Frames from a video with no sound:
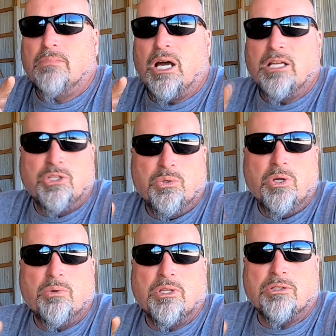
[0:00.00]
I do
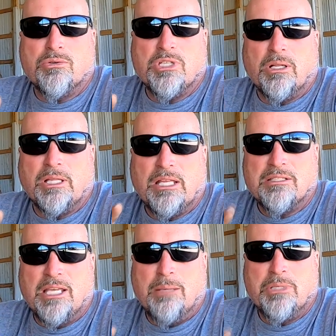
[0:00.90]
know that they're selling that
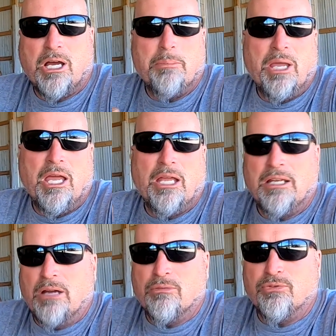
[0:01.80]
same type hay
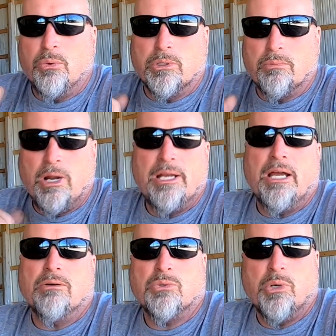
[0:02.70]
down in Florida right
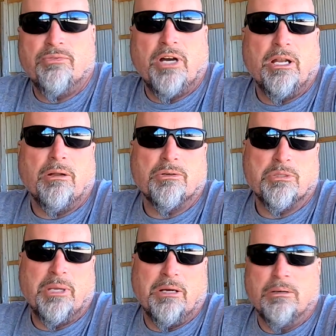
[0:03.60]
now, $25 a
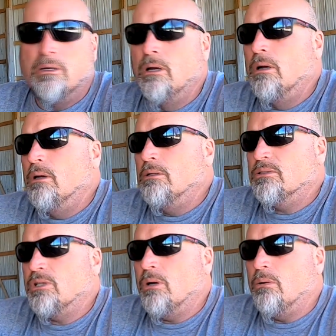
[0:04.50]
bale.
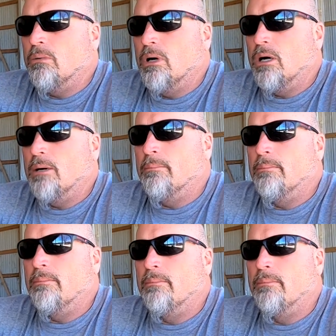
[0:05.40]
So um,
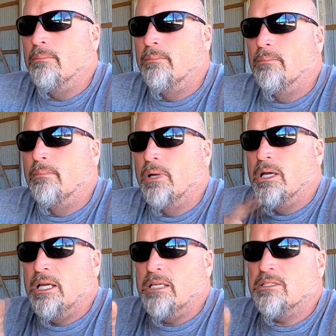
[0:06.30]

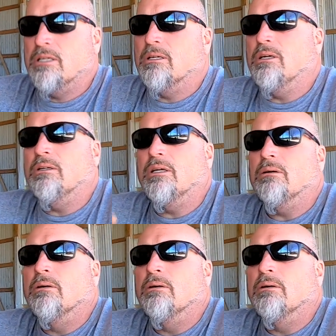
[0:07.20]
he's getting a good deal.